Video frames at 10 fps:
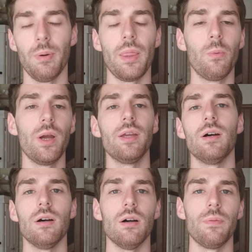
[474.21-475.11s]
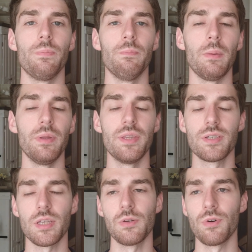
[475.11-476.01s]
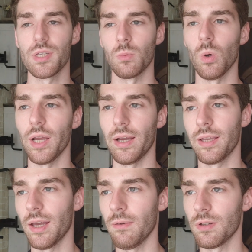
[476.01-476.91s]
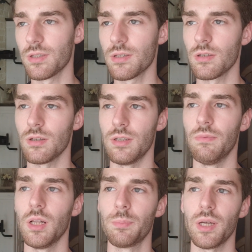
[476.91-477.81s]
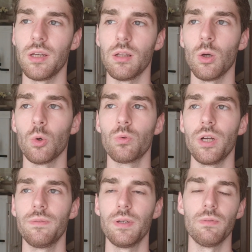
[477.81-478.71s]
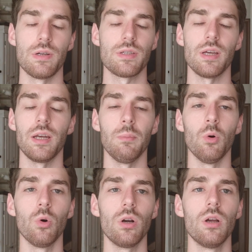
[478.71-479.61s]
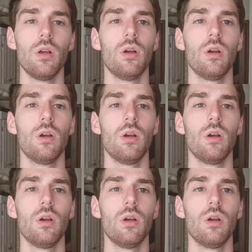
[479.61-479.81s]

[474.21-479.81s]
By the way, maybe this is the reason why I haven't developed any low-grade fevers anymore